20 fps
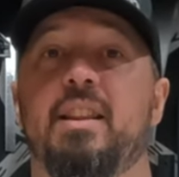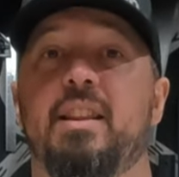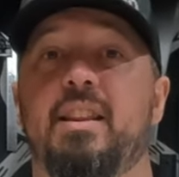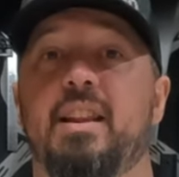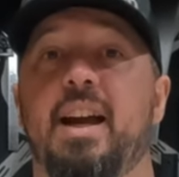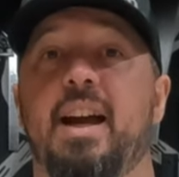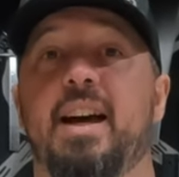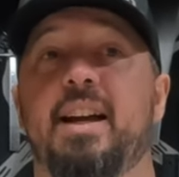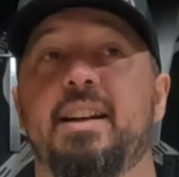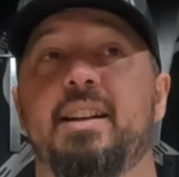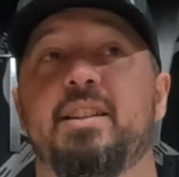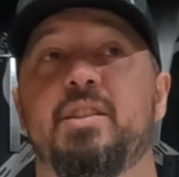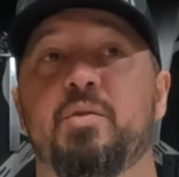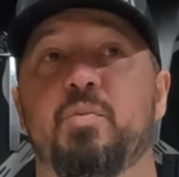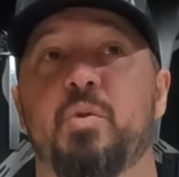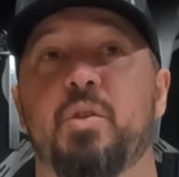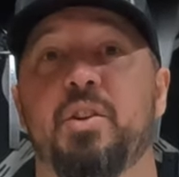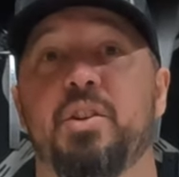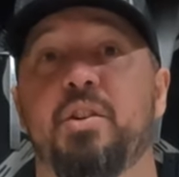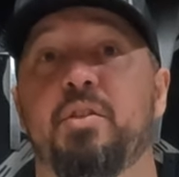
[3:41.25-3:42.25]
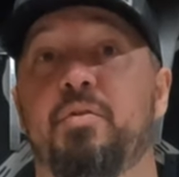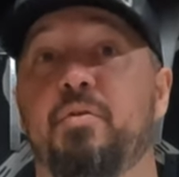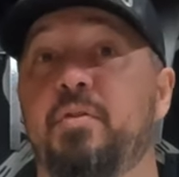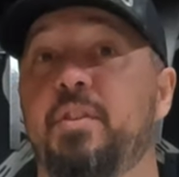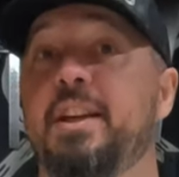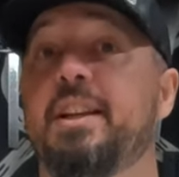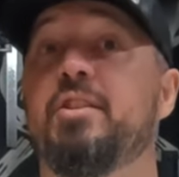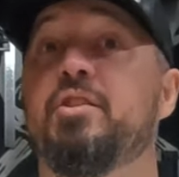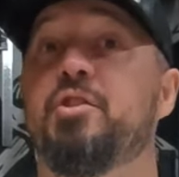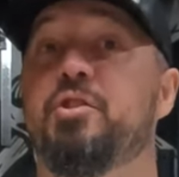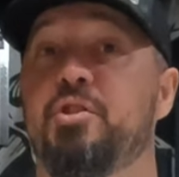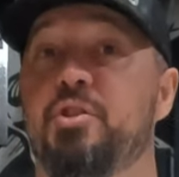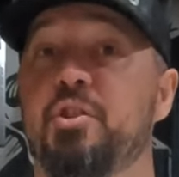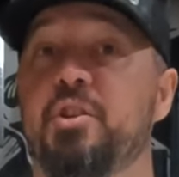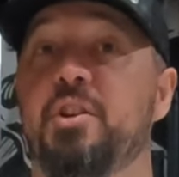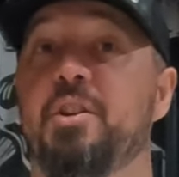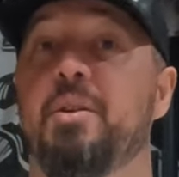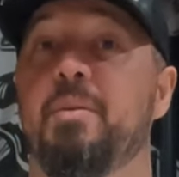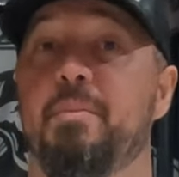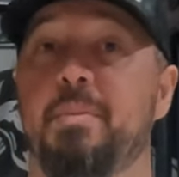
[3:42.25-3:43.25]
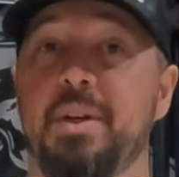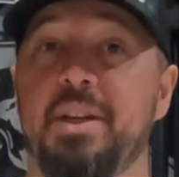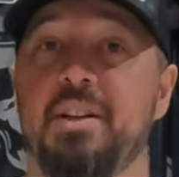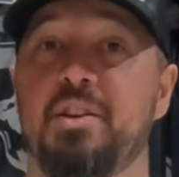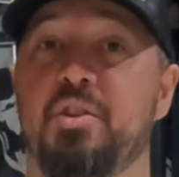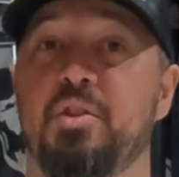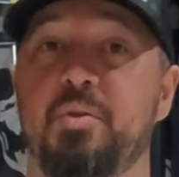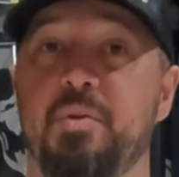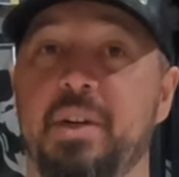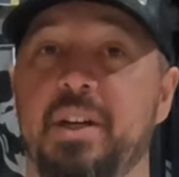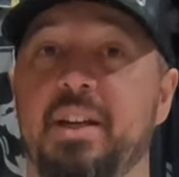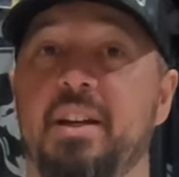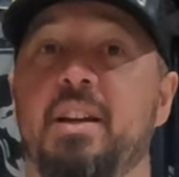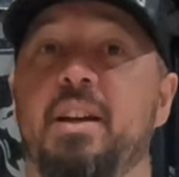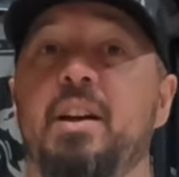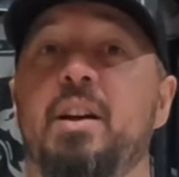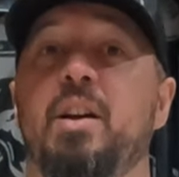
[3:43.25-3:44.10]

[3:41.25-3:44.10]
That is what your feet should be doing.